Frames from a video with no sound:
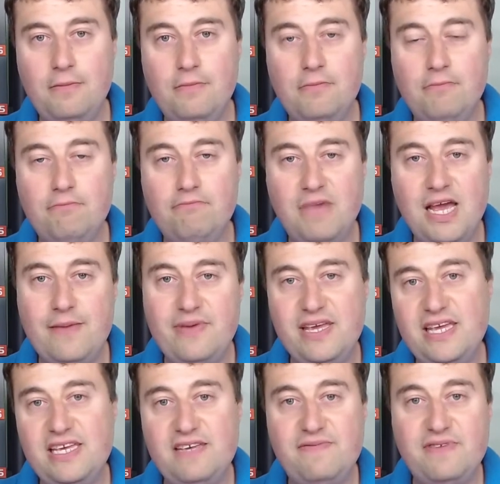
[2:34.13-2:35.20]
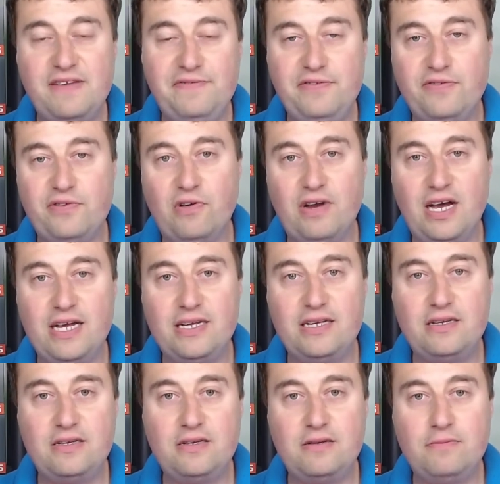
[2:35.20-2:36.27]
maybe even if you've got like
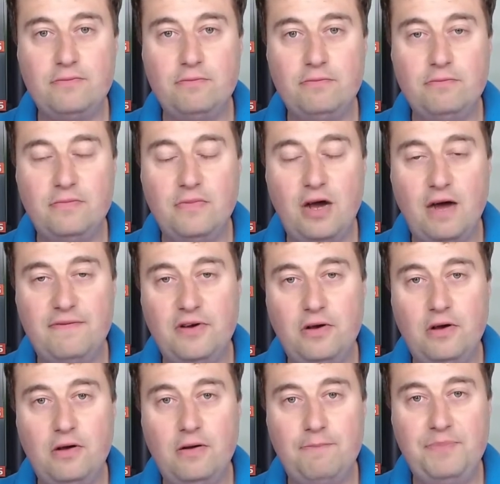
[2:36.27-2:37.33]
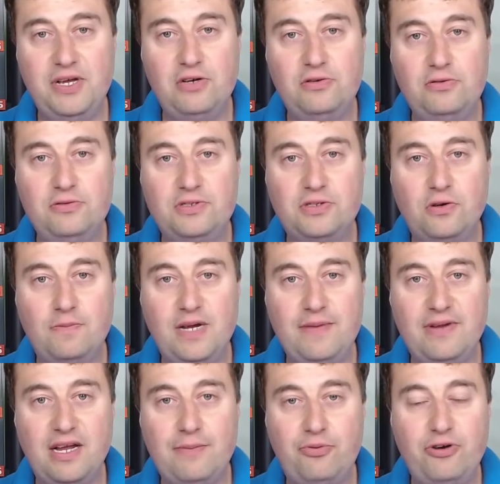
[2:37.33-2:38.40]
other builds, or maybe
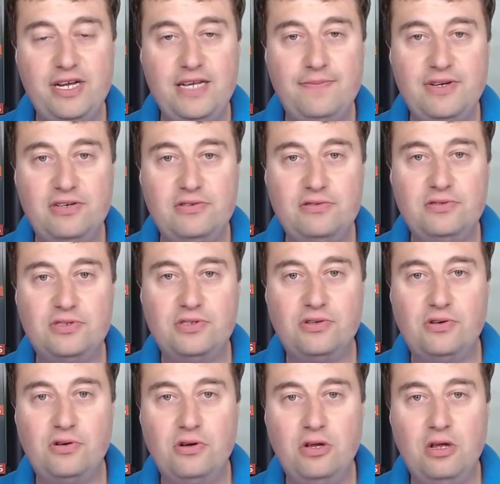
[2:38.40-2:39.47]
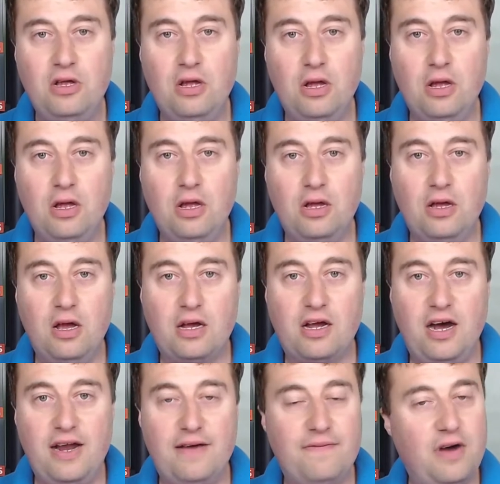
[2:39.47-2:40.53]
like pre-builds, or kind
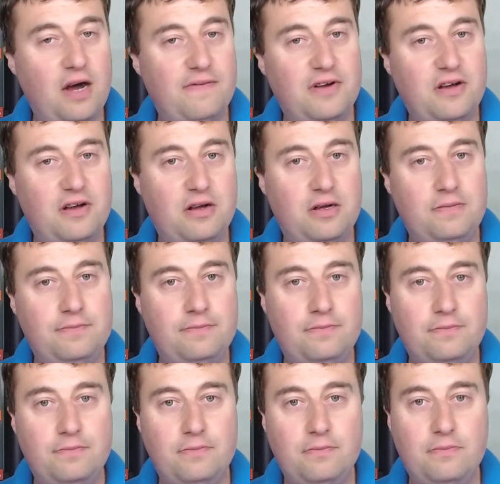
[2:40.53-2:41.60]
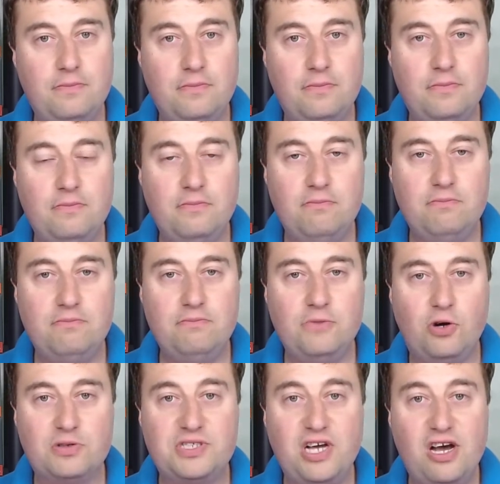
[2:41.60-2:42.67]
of other
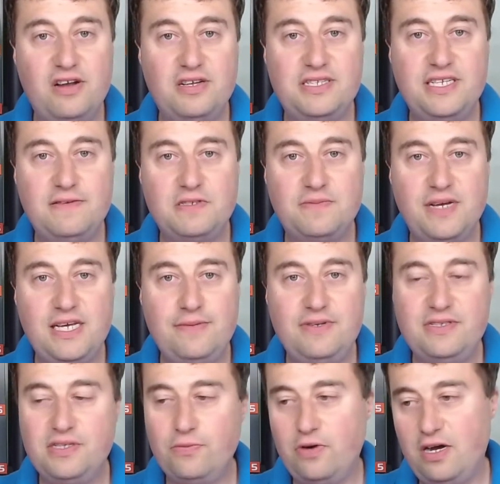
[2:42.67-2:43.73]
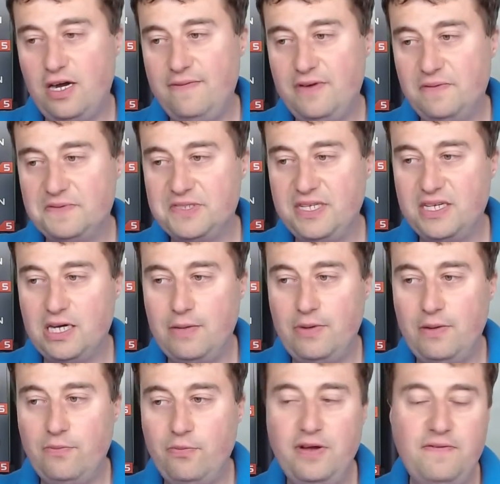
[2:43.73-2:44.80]
alternatives maybe to what I've obviously come
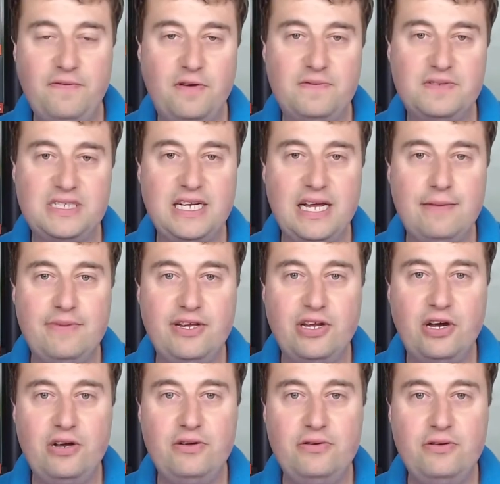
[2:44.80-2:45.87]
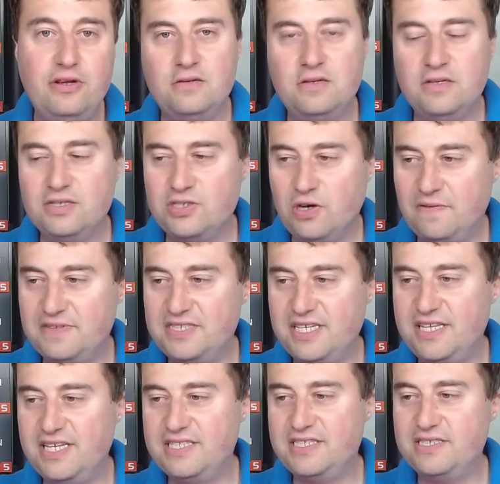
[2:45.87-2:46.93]
up with, obviously let me know. So obviously
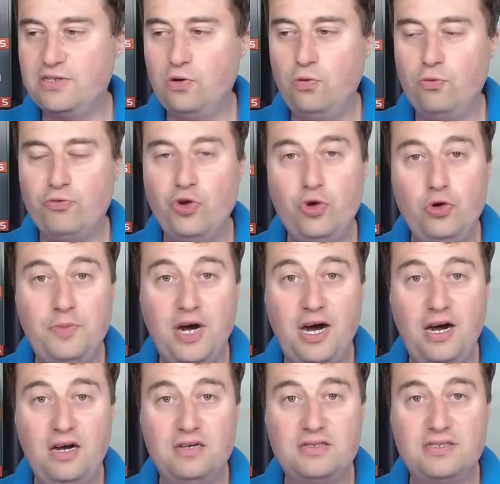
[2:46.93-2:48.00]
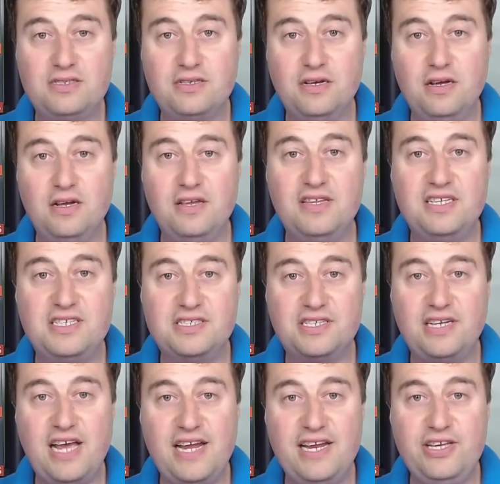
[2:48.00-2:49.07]
this is all new parts, this isn't
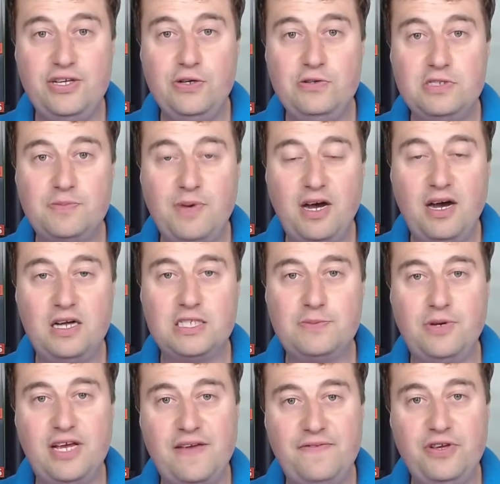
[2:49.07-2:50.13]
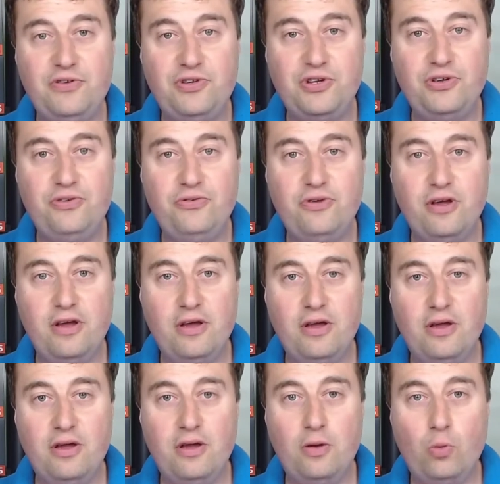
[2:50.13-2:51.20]
any used parts, but if you do
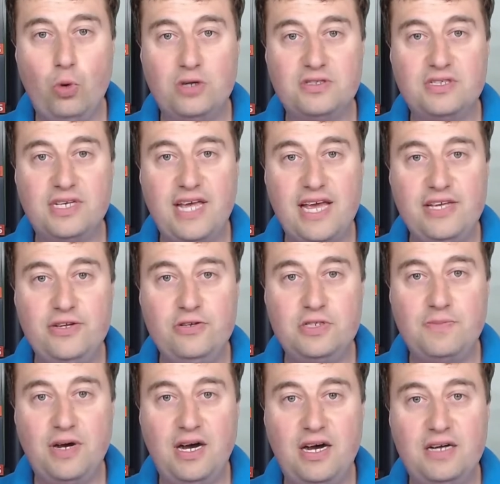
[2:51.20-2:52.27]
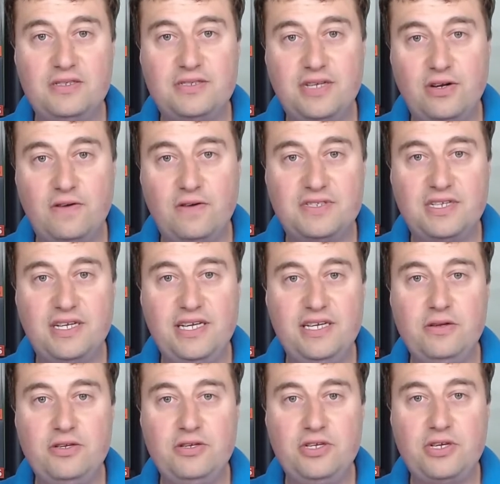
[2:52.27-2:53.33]
want to get used parts, then obviously
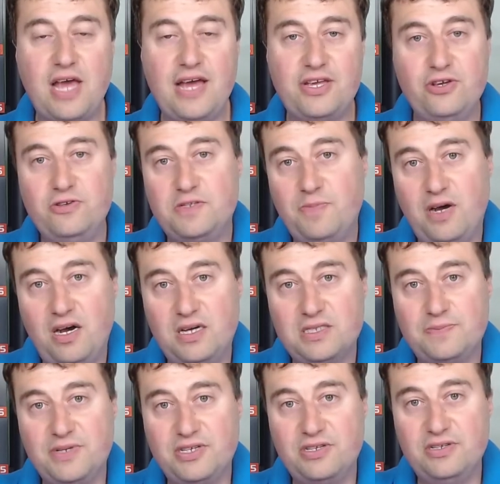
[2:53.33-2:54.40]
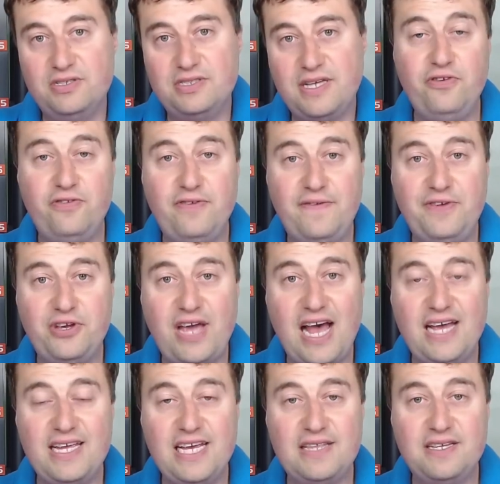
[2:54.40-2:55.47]
get used parts, because if you can
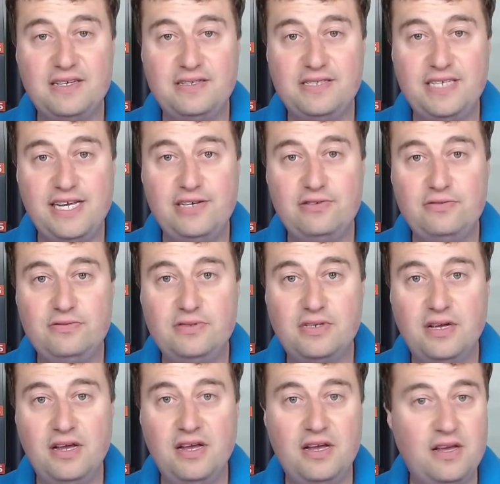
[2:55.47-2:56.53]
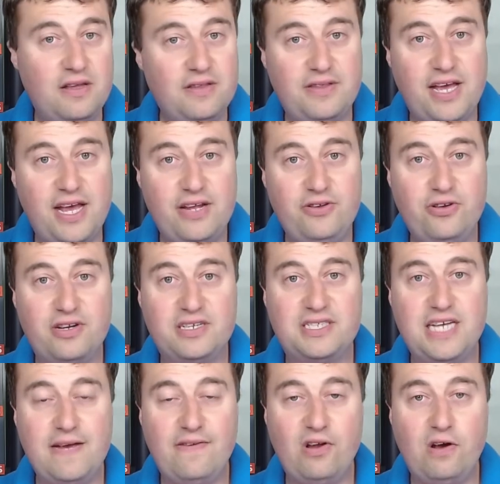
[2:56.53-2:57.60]
get the deals, then you're going to save
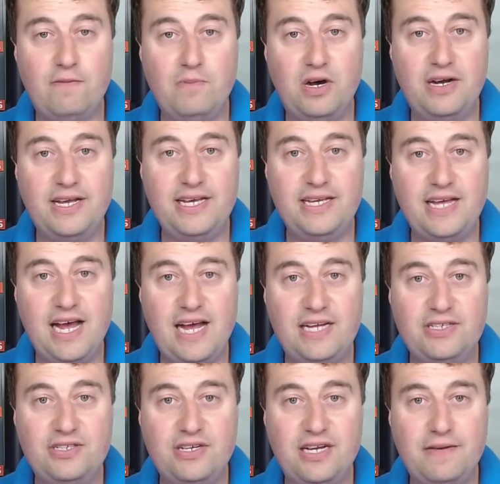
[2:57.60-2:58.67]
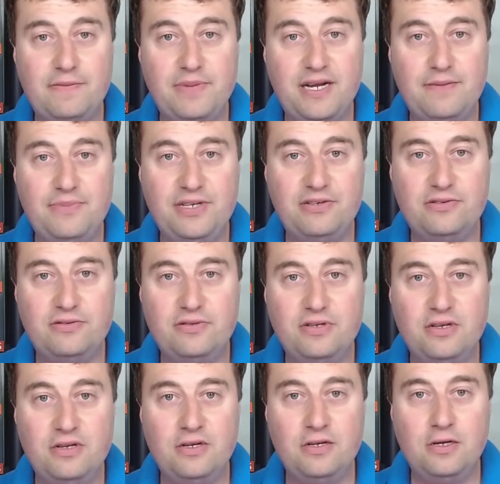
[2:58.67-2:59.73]
a lot of money and you're going to have a better build.
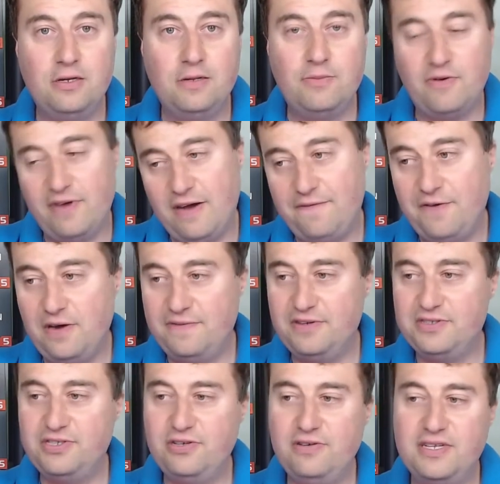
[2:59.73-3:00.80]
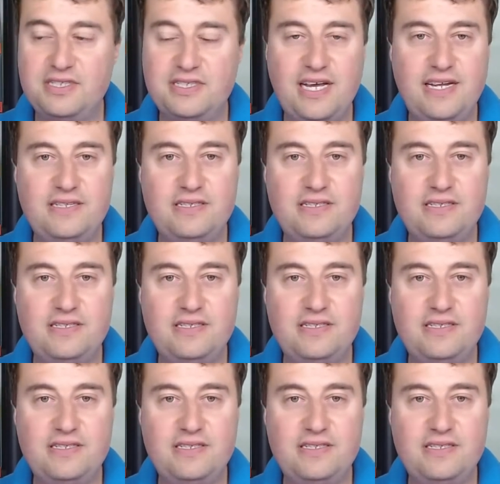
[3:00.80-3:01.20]
But without further ado, let's get into